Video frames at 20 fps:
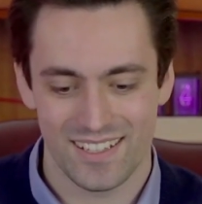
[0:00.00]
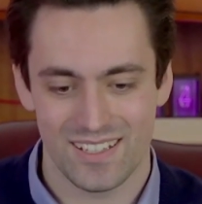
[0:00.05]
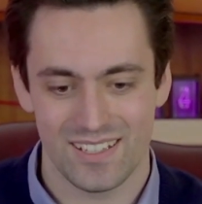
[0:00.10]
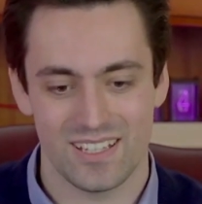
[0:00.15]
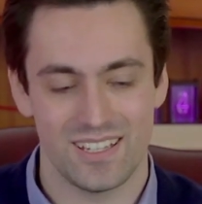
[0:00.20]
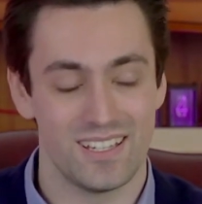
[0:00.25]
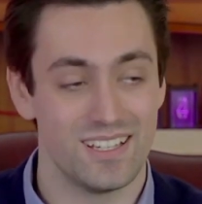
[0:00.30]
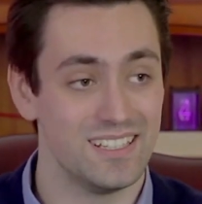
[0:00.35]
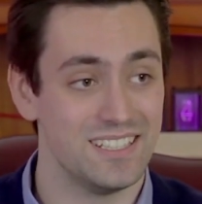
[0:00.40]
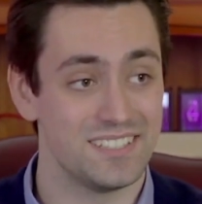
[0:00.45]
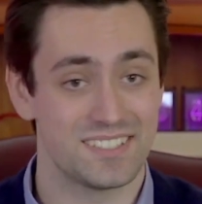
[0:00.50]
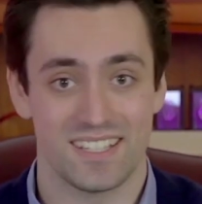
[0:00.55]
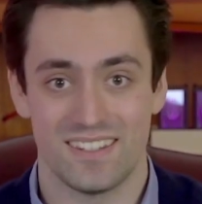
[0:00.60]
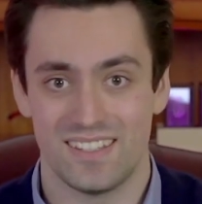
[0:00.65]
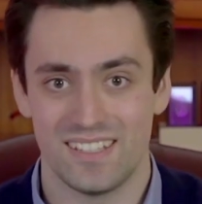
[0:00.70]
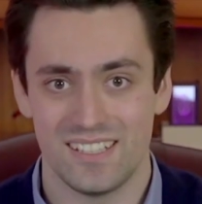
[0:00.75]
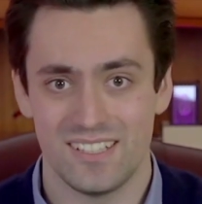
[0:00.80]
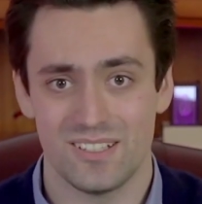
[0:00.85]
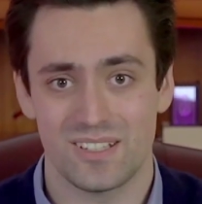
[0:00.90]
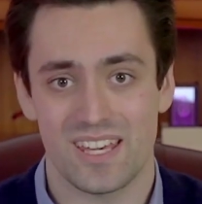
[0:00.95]
least in
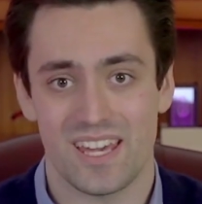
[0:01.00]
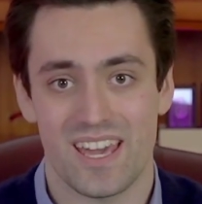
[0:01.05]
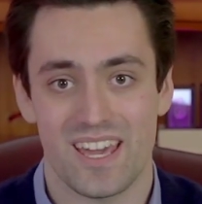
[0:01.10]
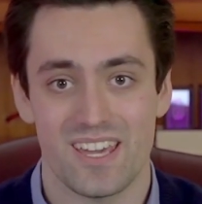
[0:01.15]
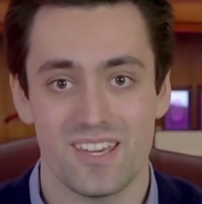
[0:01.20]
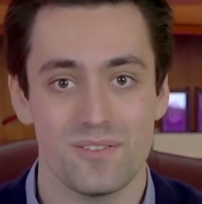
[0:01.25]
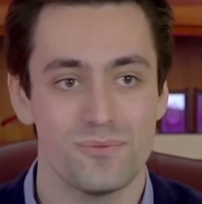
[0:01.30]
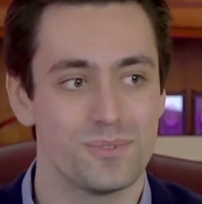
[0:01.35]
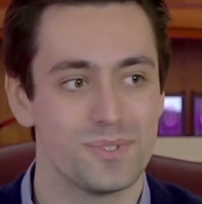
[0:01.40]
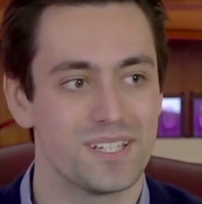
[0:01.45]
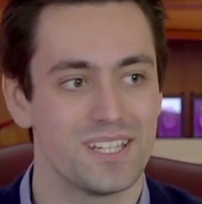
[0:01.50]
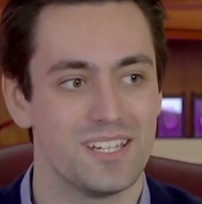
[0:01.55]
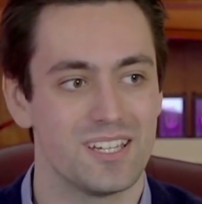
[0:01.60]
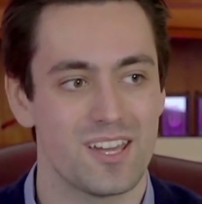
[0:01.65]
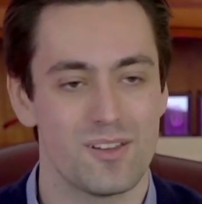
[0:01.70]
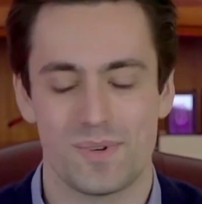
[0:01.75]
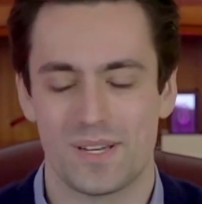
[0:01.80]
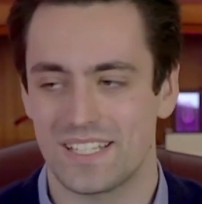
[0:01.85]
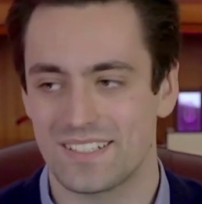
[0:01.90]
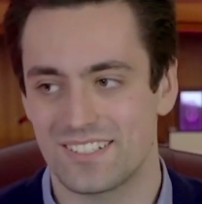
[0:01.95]
the UK, we're going to go
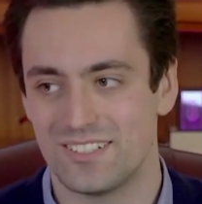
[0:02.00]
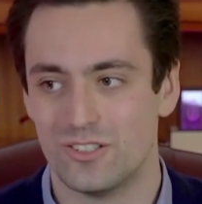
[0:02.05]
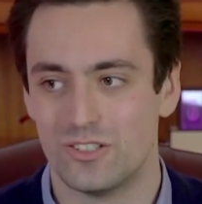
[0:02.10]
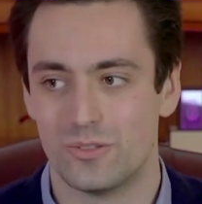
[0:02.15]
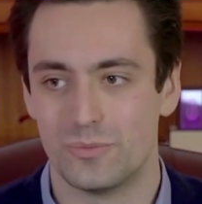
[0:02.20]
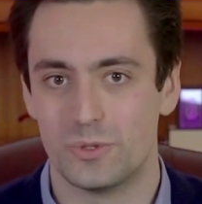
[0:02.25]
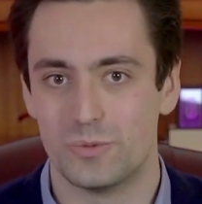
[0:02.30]
back to normal